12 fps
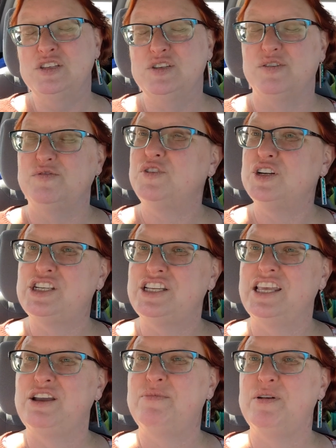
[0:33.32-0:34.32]
so
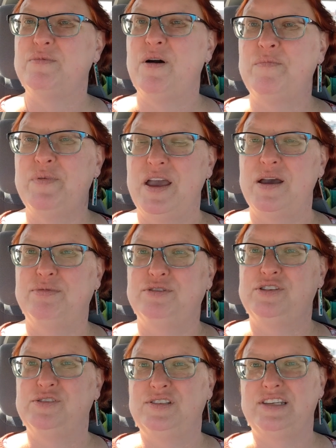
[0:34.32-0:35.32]
unfortunately, we won't be able
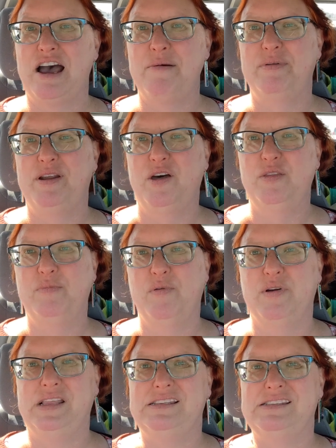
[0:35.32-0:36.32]
to stop at all the
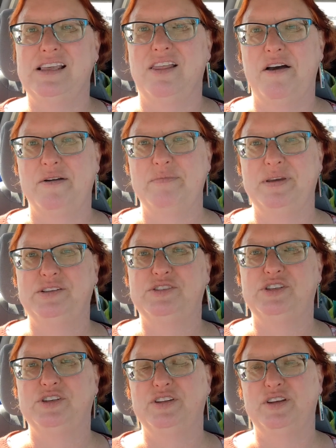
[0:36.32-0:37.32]
points along Big
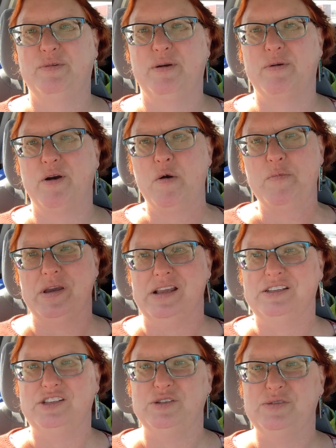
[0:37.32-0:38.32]
Sur that we were
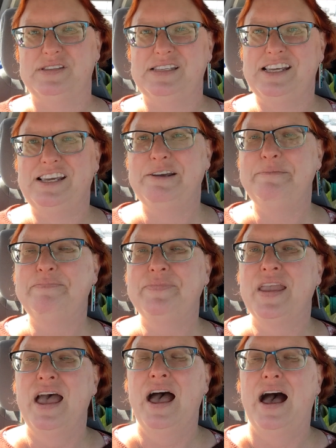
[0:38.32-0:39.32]
hoping to see.
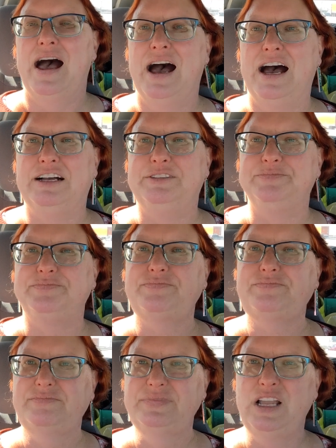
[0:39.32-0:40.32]
Uh,
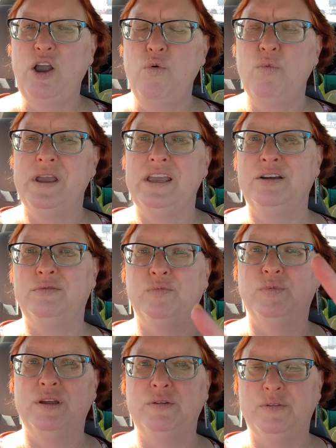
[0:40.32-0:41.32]
we,
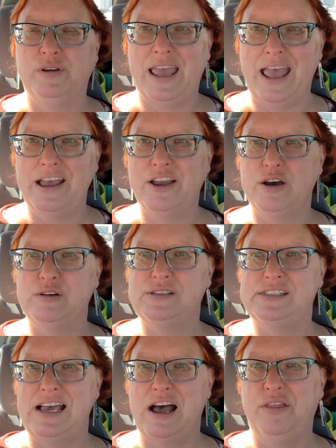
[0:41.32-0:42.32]
we can go
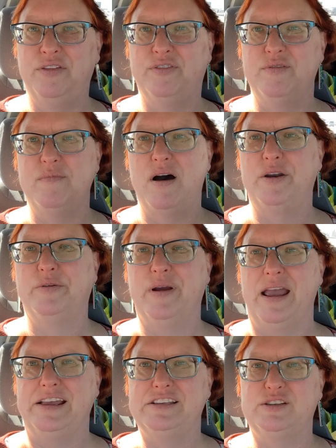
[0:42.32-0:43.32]
south from
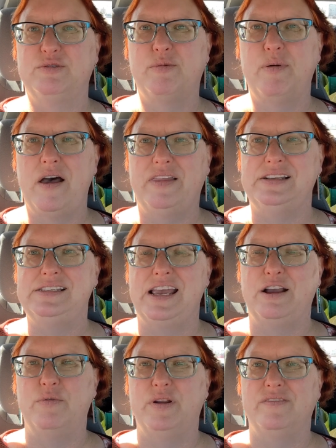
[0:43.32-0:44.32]
Monterey, so we'll probably
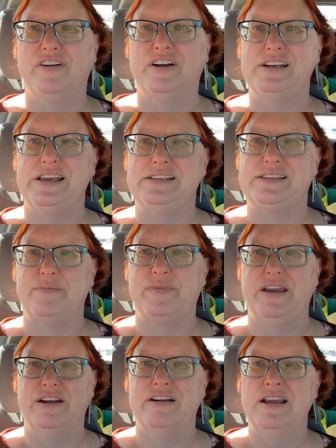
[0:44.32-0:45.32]
take one of our days up
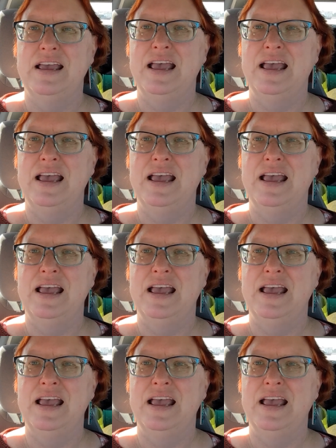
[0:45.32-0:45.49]
there